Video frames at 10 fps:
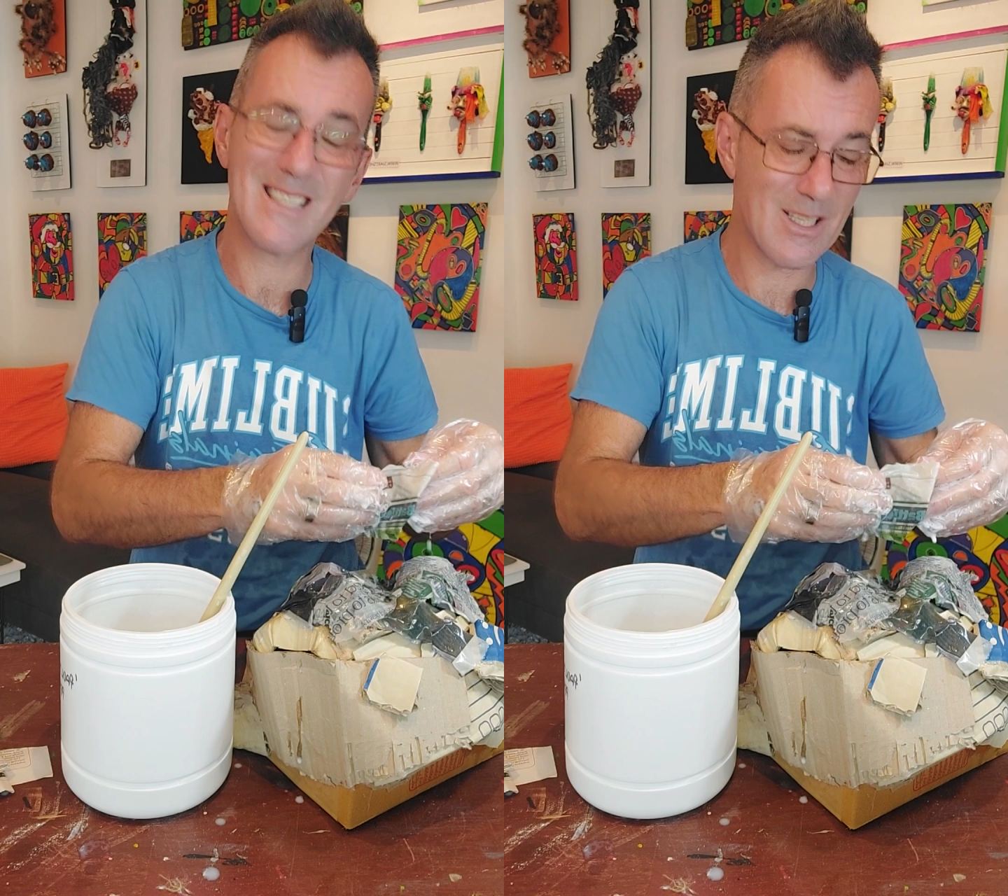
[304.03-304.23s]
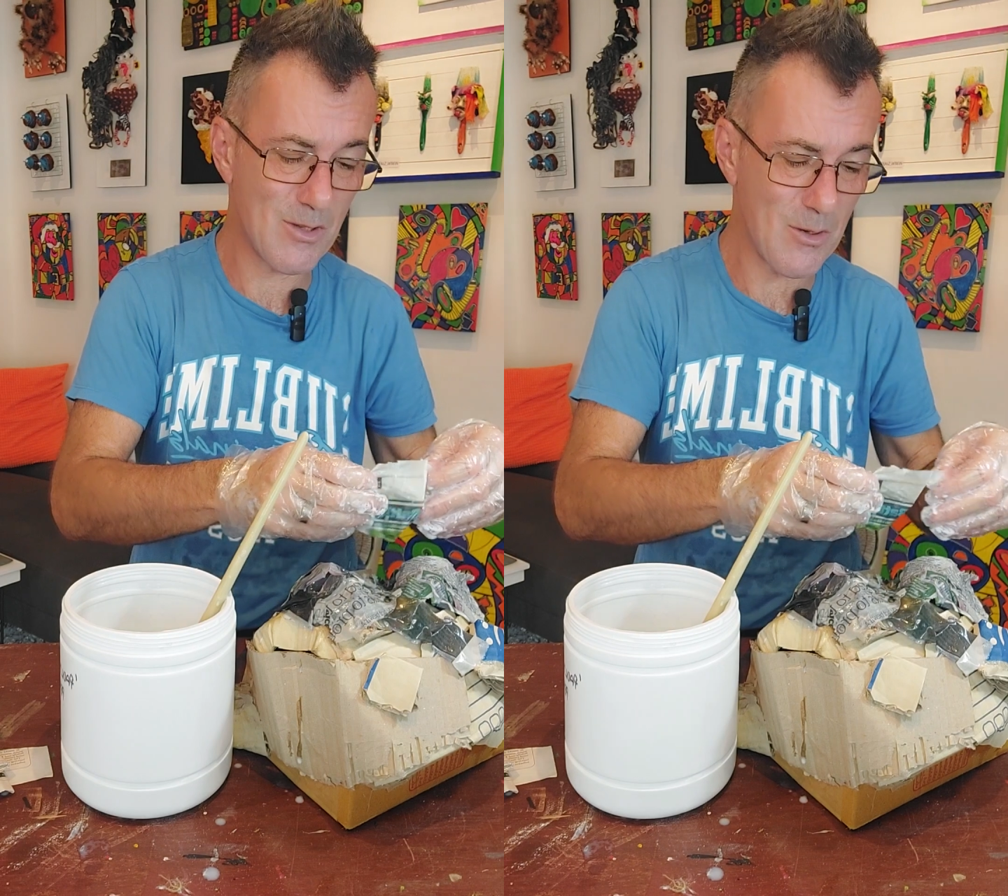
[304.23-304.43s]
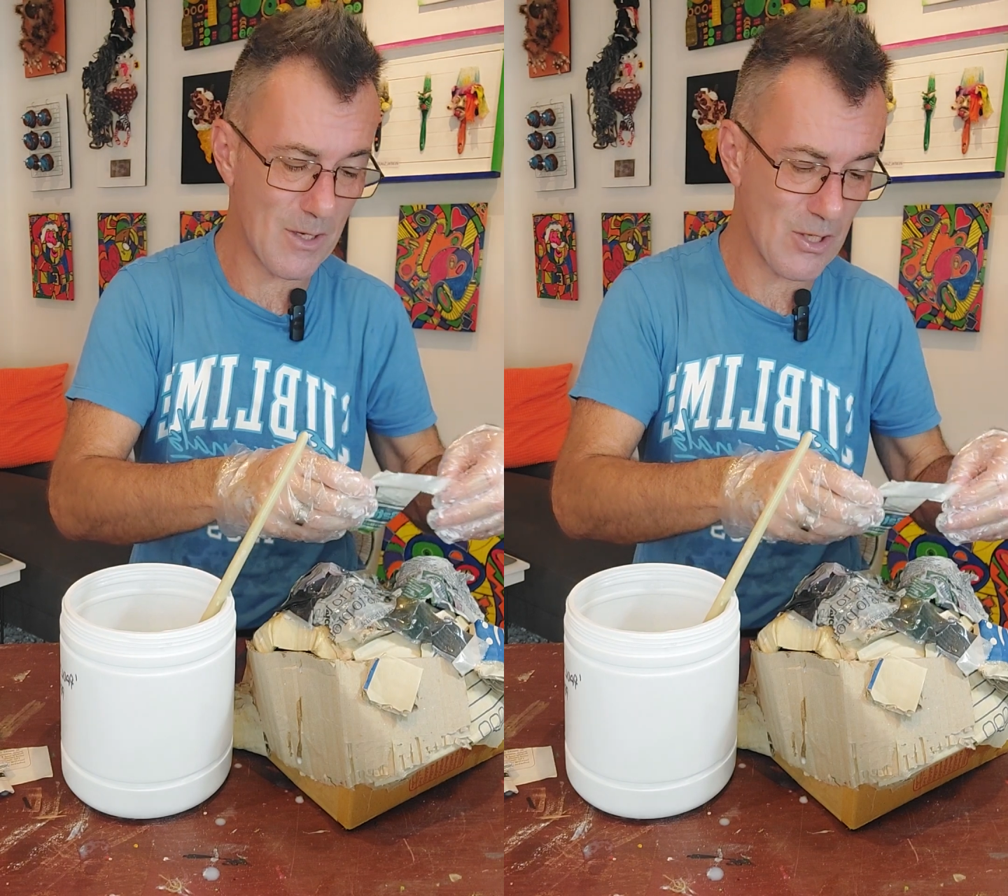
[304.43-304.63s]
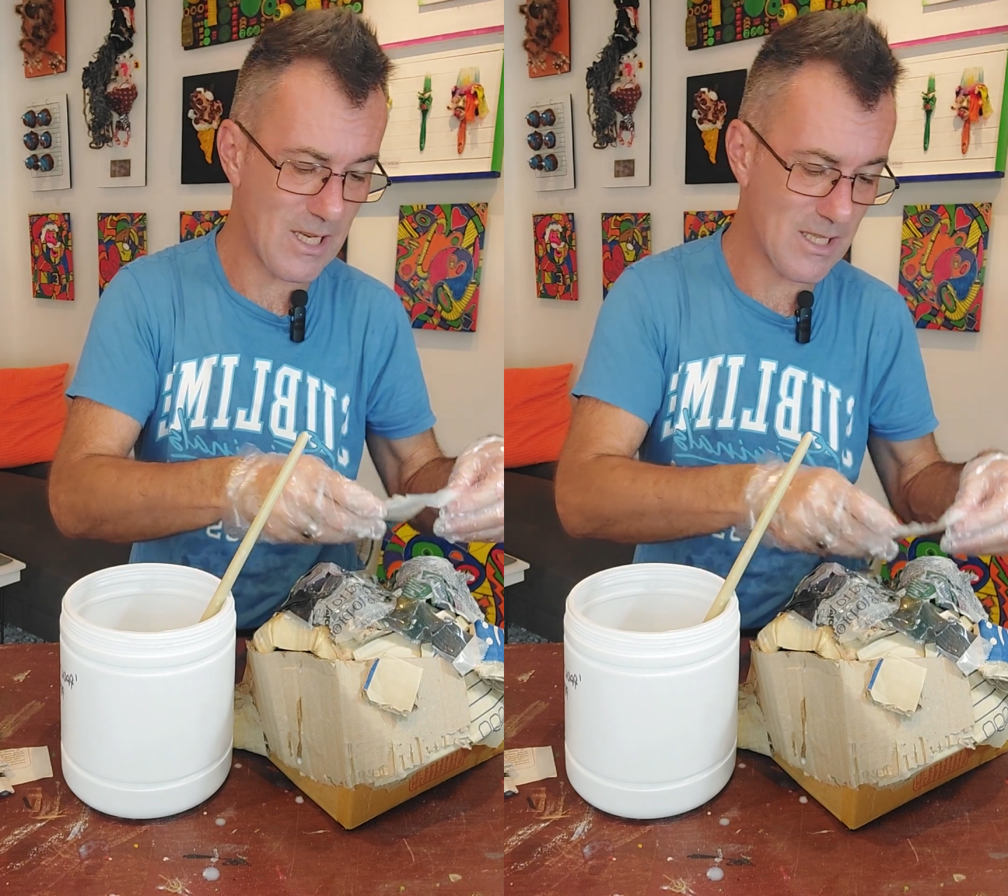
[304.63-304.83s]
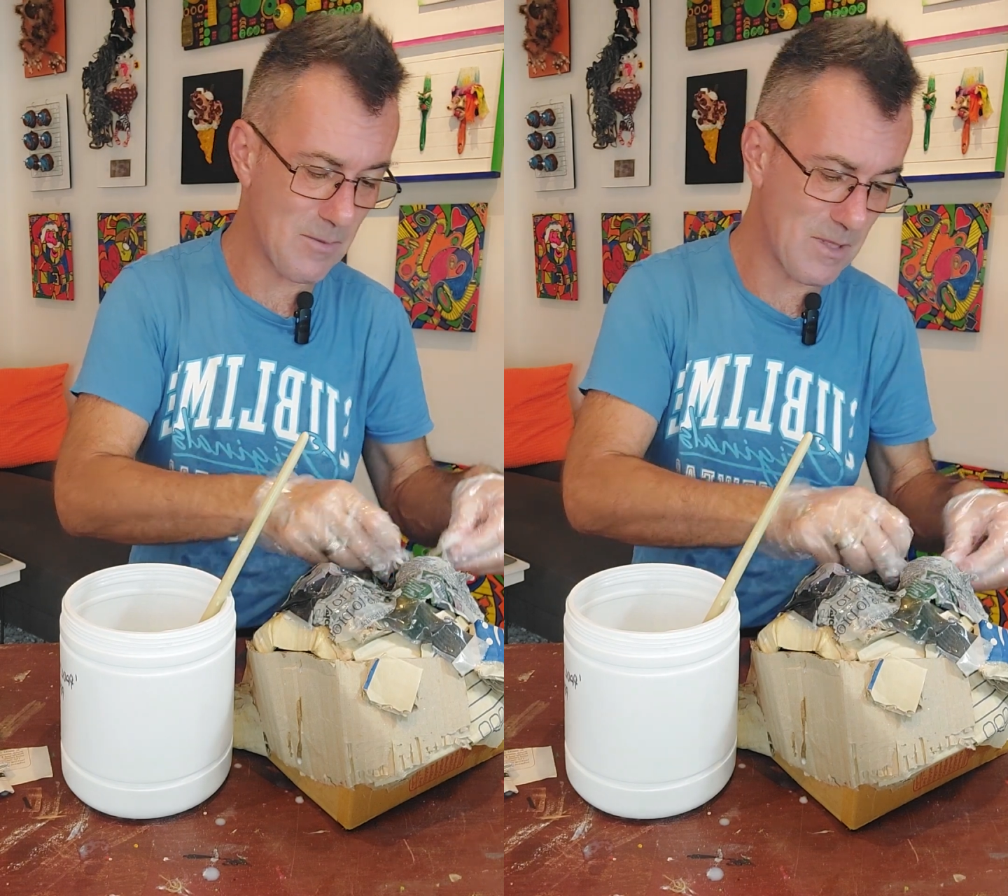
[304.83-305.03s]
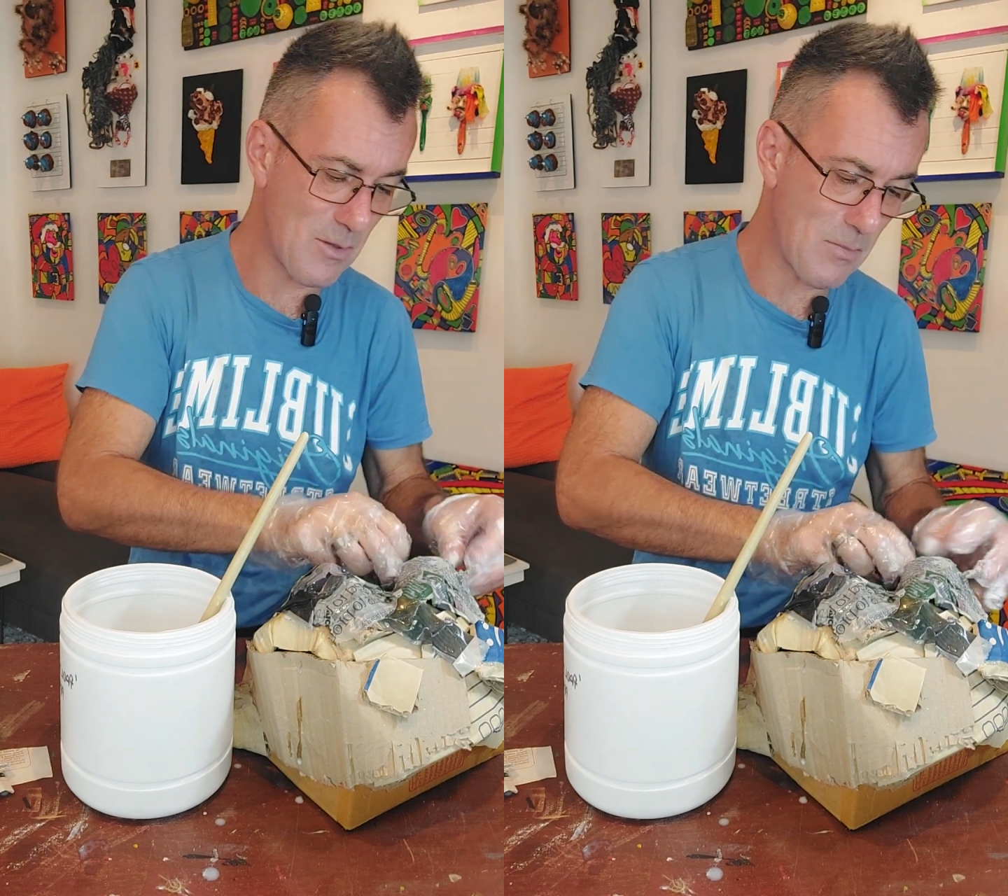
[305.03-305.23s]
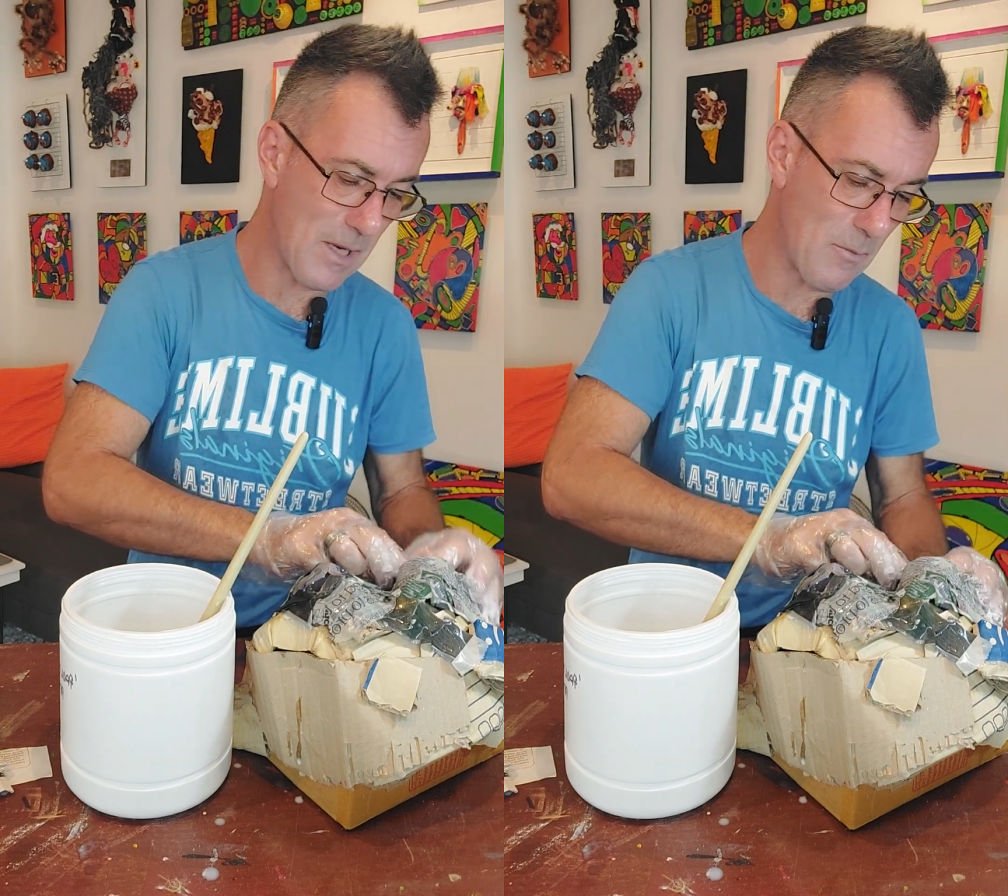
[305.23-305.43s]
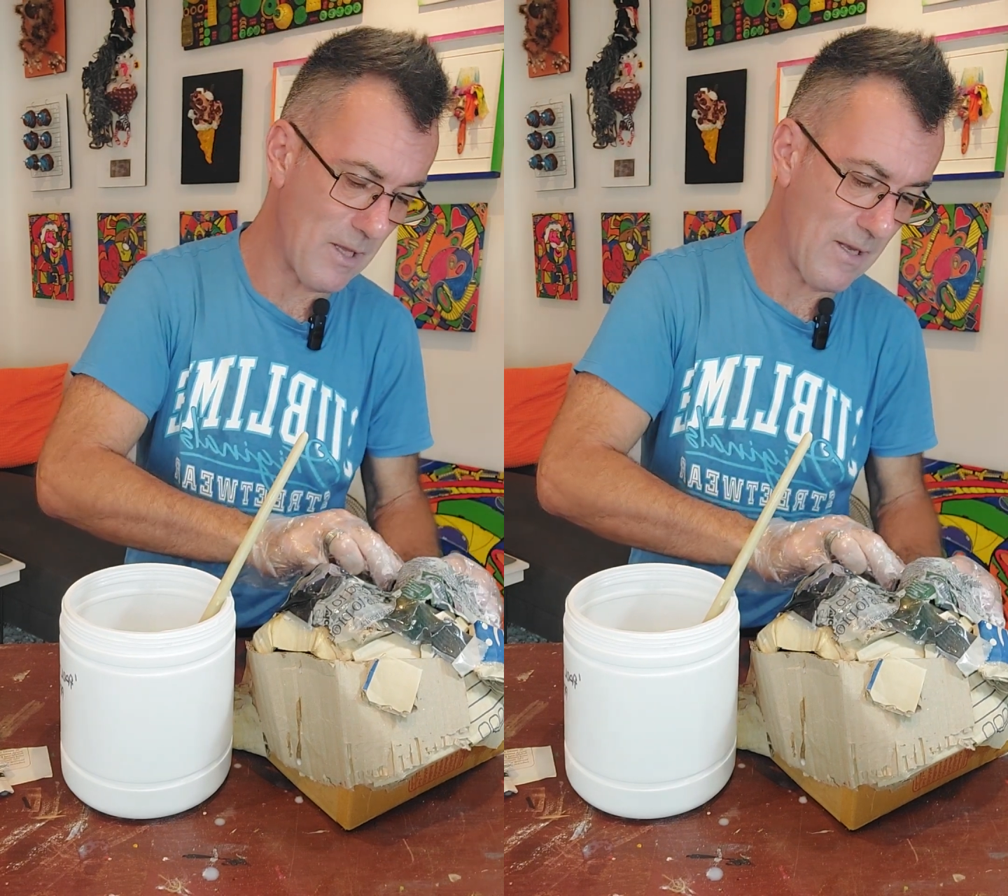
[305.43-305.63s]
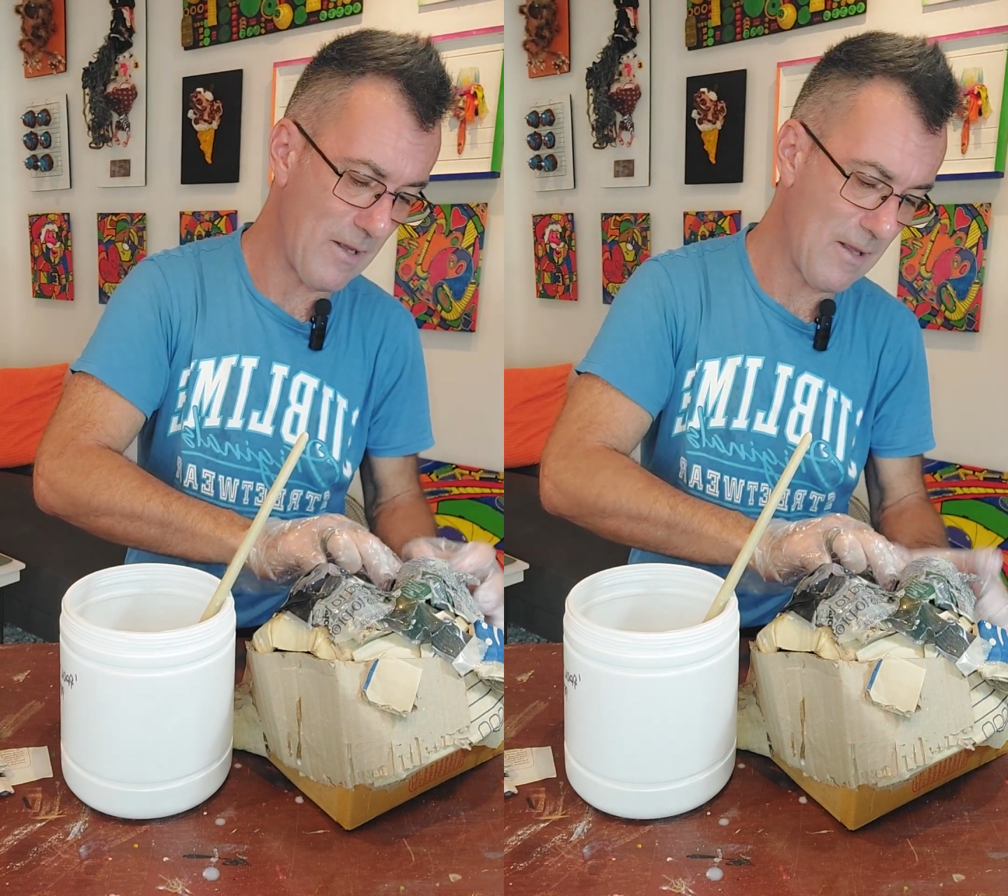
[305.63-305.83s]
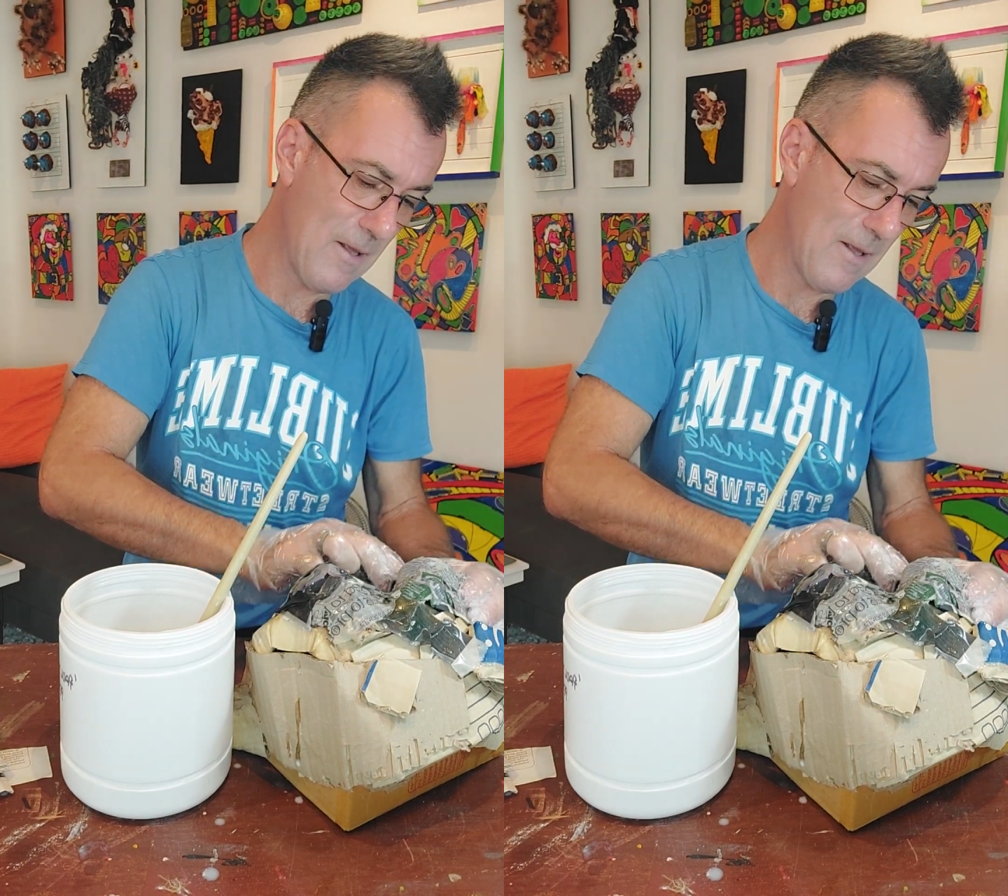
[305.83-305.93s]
I still do actually, because I'm still playing with it.